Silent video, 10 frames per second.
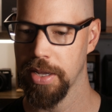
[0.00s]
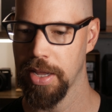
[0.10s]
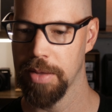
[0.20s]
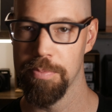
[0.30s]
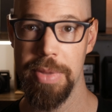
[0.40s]

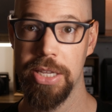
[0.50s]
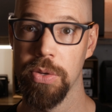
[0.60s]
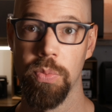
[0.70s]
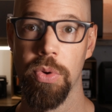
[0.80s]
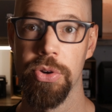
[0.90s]
make
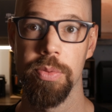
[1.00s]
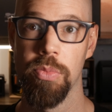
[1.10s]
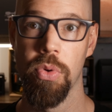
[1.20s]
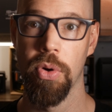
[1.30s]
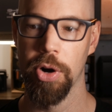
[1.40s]
you wonder
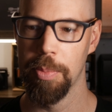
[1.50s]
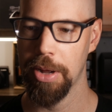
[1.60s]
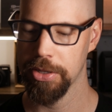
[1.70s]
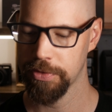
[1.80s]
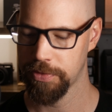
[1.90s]
more
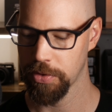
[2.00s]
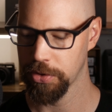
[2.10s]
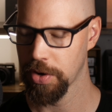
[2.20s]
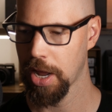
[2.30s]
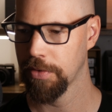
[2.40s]
about the
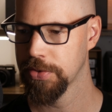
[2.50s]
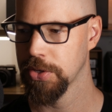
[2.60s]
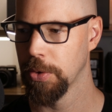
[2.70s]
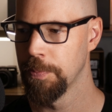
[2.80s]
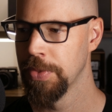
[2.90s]
photograph.
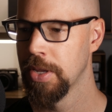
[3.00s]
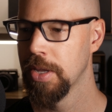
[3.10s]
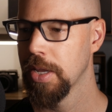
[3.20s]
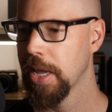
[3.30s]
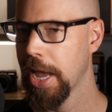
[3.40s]
So
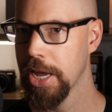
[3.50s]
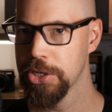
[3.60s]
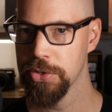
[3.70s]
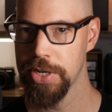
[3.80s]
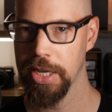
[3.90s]

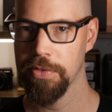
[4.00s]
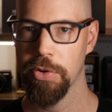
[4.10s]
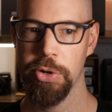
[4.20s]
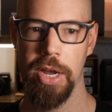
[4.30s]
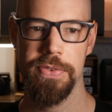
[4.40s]
as you're taking
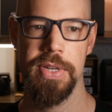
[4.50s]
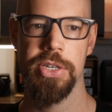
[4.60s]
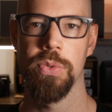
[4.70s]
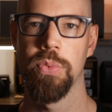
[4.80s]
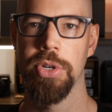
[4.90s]
photographs and
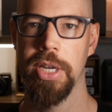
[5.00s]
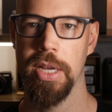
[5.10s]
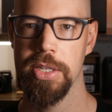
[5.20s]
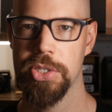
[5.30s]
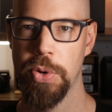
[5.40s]
as you're working
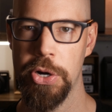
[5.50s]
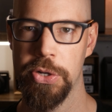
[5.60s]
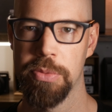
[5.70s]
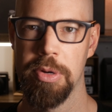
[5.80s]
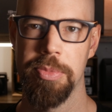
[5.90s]
on story,
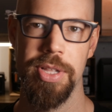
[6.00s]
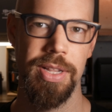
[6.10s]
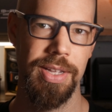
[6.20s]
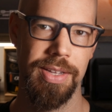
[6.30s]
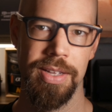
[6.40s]
just remember
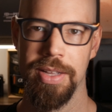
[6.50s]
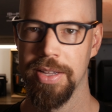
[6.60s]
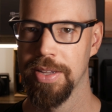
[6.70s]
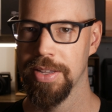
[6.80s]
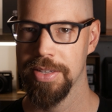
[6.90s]
that, like,
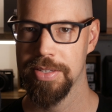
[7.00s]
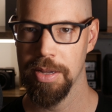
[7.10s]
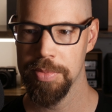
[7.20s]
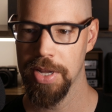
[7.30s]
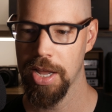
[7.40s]

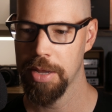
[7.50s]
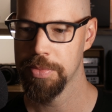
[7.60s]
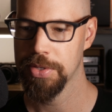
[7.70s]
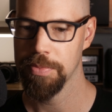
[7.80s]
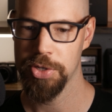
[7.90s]

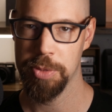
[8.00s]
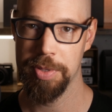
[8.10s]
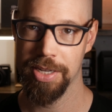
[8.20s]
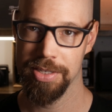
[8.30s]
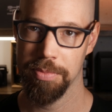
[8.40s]
sometimes just
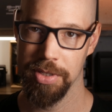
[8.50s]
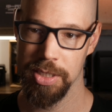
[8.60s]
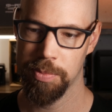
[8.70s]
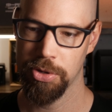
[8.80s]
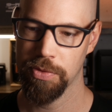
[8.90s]
because something
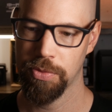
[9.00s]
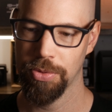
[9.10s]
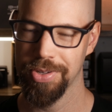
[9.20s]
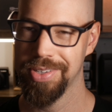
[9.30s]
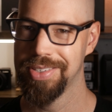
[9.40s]
is
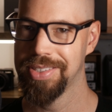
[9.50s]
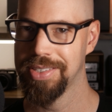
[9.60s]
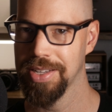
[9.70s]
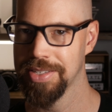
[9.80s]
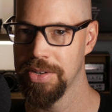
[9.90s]
beautiful
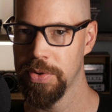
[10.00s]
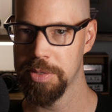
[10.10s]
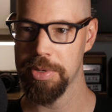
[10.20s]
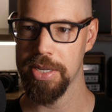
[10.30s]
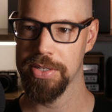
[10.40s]
doesn't always
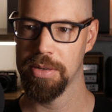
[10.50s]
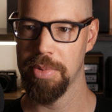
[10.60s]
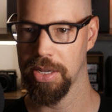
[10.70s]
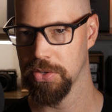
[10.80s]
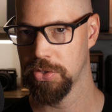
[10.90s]
mean it's going to
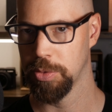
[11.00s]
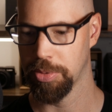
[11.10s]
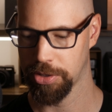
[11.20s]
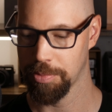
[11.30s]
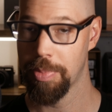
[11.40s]
make a
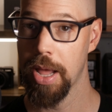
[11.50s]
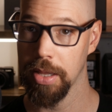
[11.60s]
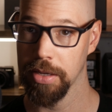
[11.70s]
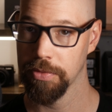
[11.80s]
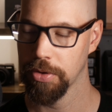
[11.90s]
super
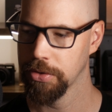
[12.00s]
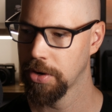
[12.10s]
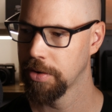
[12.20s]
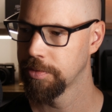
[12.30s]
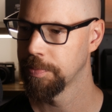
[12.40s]
compelling photograph.